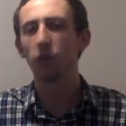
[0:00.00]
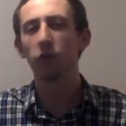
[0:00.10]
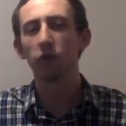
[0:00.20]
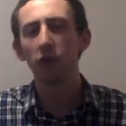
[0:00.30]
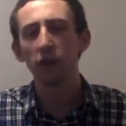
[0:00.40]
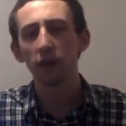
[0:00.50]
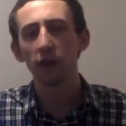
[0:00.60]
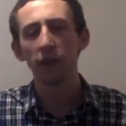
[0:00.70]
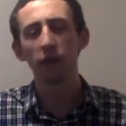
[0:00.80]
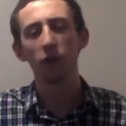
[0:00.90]
The
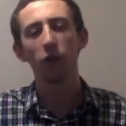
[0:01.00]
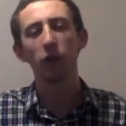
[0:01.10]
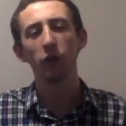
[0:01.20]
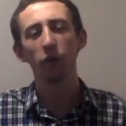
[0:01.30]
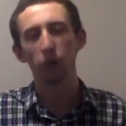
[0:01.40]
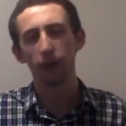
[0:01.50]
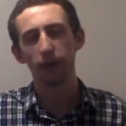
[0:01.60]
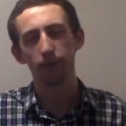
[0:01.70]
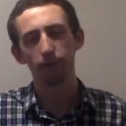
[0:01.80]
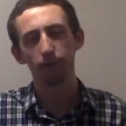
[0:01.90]
turkey is on its
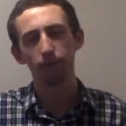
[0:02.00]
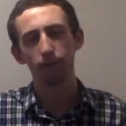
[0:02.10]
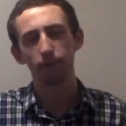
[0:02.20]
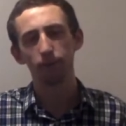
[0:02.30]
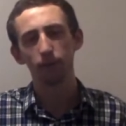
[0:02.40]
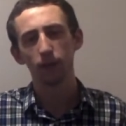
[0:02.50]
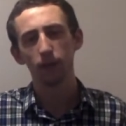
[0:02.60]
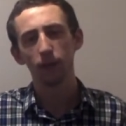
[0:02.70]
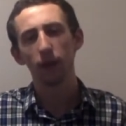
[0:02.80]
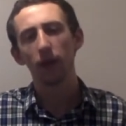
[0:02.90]
way.
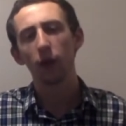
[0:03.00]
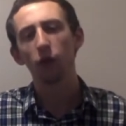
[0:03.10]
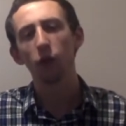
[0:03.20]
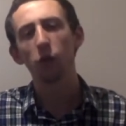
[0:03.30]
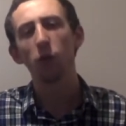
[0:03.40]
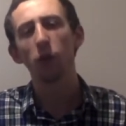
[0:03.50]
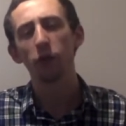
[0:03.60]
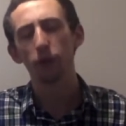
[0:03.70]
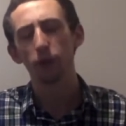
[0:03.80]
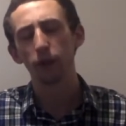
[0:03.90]
And so,
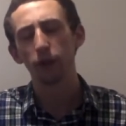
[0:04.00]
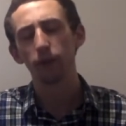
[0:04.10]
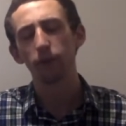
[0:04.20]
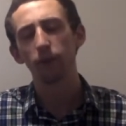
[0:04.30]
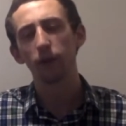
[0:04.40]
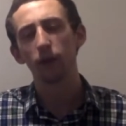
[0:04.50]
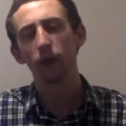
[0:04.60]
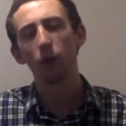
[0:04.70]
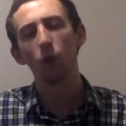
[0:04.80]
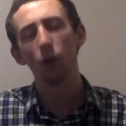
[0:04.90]
point three
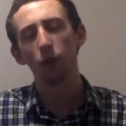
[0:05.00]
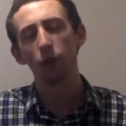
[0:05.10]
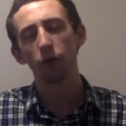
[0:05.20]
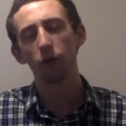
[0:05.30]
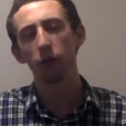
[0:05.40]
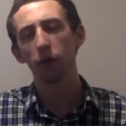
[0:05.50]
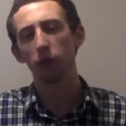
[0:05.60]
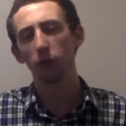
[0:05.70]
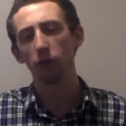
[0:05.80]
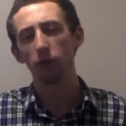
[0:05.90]
what do we
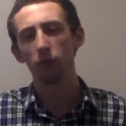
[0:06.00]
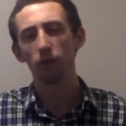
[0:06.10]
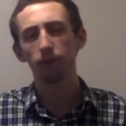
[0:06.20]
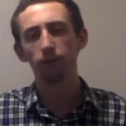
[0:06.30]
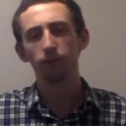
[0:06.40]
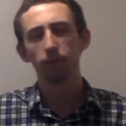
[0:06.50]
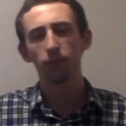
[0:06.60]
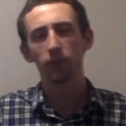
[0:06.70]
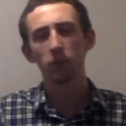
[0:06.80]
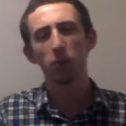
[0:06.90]
groan for?
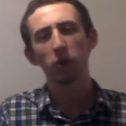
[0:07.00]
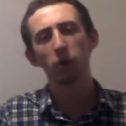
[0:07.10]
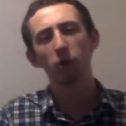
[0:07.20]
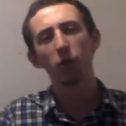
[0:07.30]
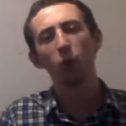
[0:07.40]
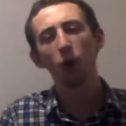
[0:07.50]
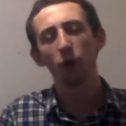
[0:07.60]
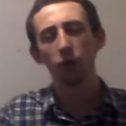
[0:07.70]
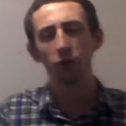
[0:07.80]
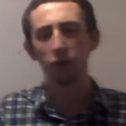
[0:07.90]
0.3
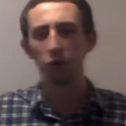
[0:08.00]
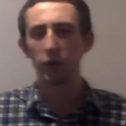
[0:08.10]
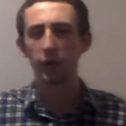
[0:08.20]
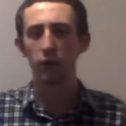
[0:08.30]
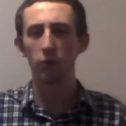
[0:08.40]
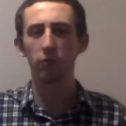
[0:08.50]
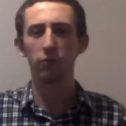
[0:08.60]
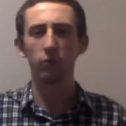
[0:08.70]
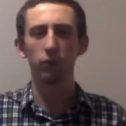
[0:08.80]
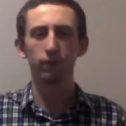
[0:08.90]
what do we groan
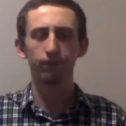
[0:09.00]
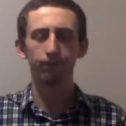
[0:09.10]
for.